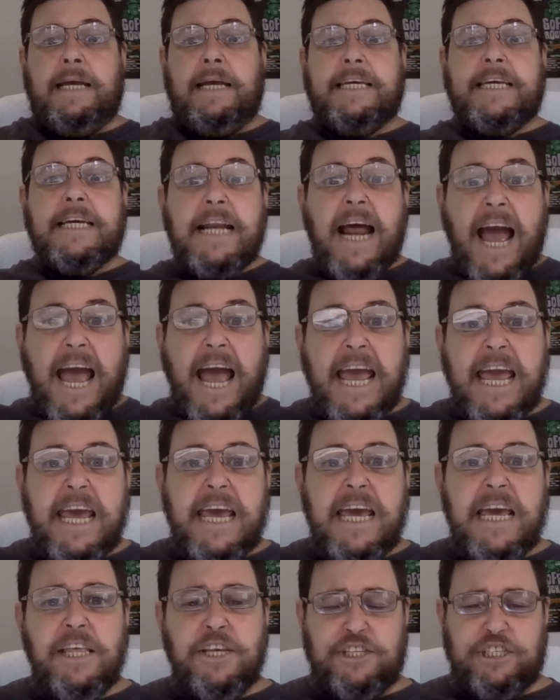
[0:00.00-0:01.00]

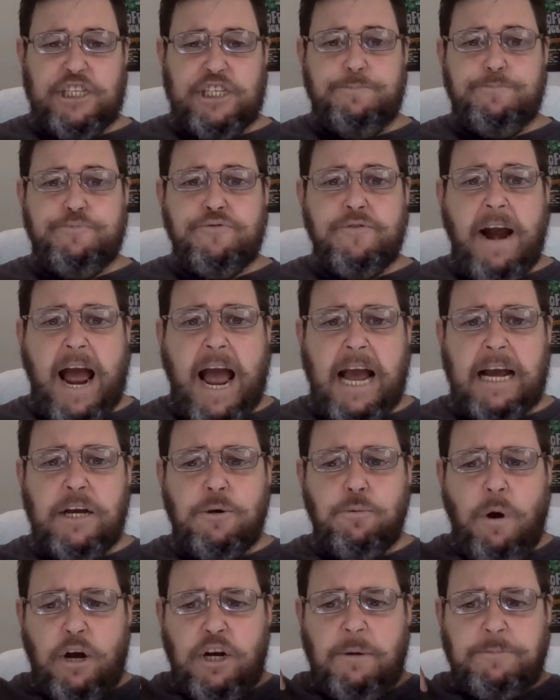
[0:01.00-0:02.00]
G'day, this is BRAK.
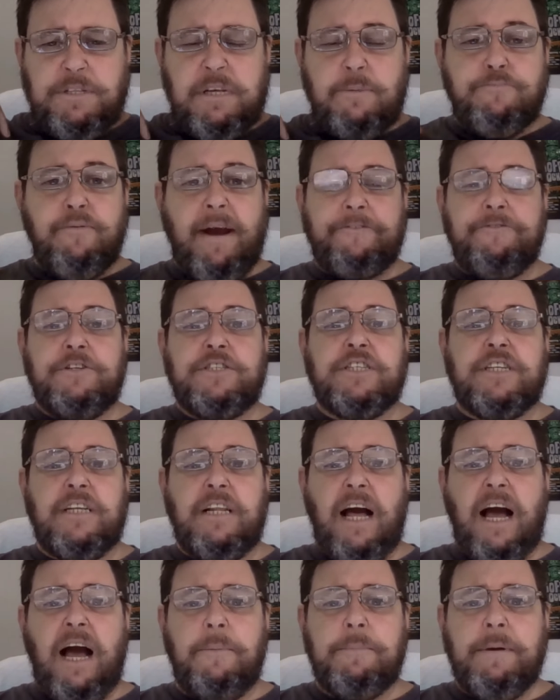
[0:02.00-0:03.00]
Welcome to the Breakfast
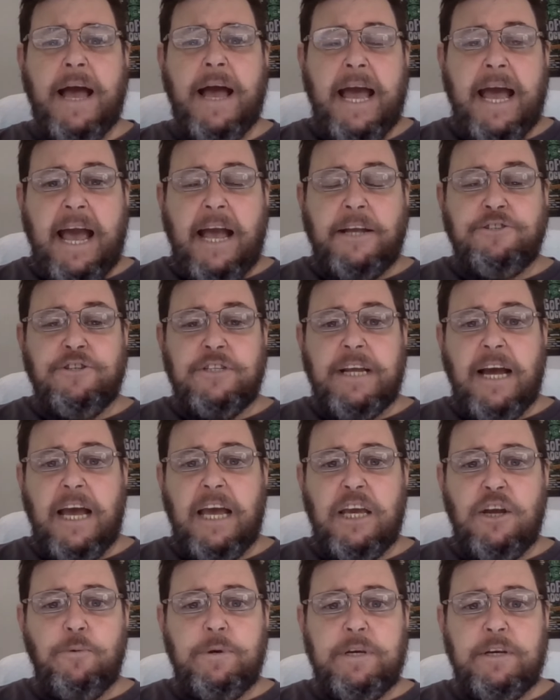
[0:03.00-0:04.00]
Club, and
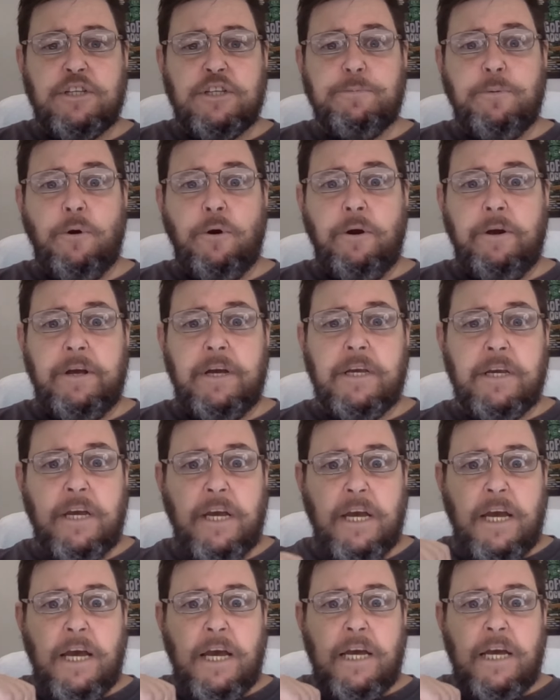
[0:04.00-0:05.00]
today we're exploring
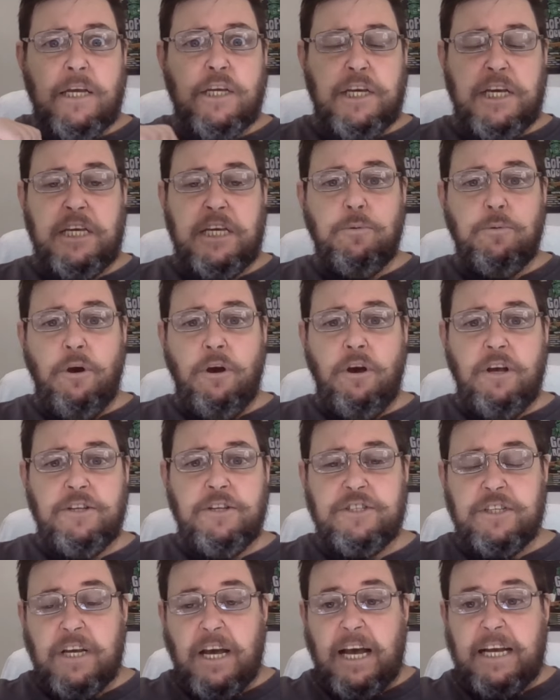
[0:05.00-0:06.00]

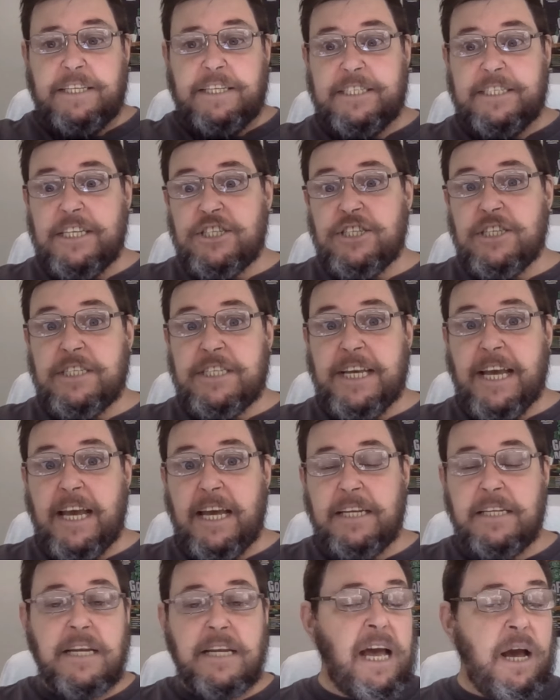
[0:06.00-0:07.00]
Kewords Edition
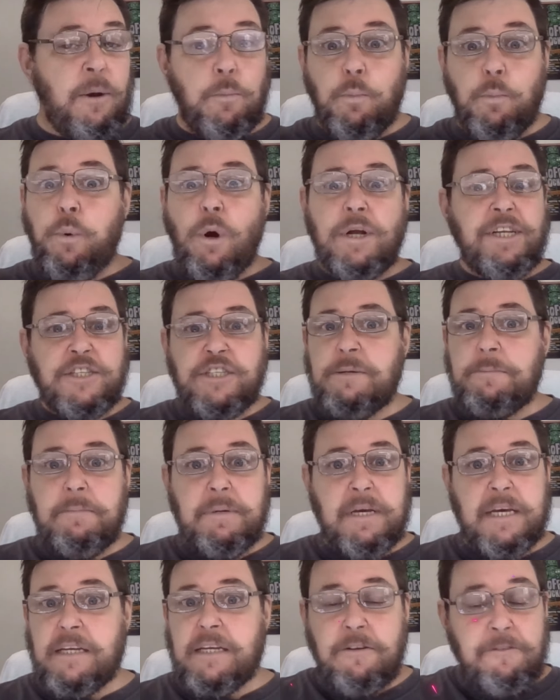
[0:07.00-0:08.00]
10 and what does it
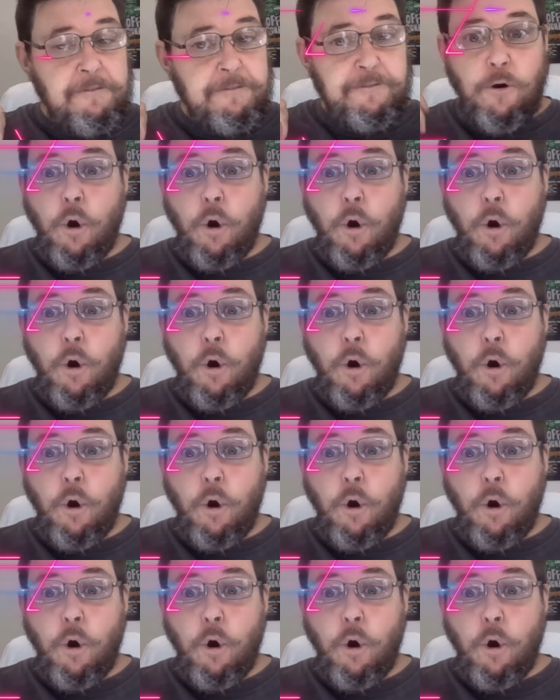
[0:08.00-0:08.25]
mean for